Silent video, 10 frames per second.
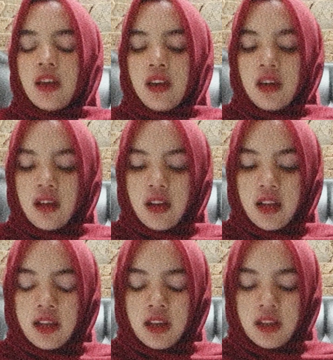
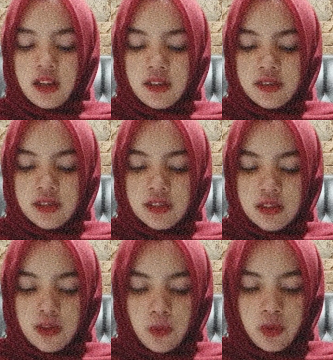It is
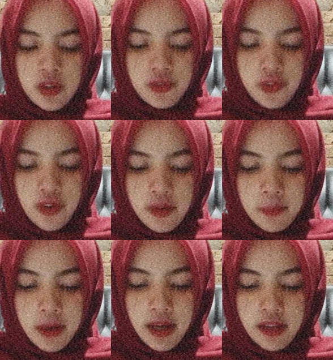quote from
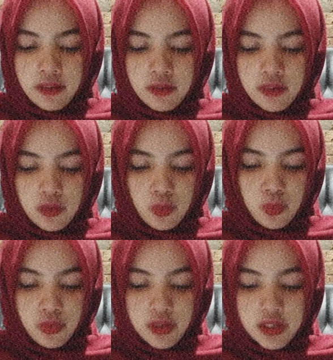
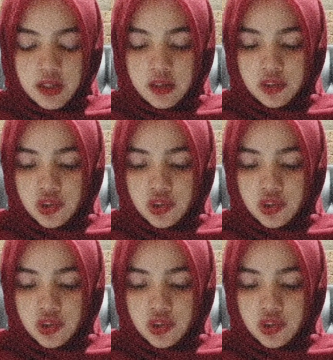Cadbury,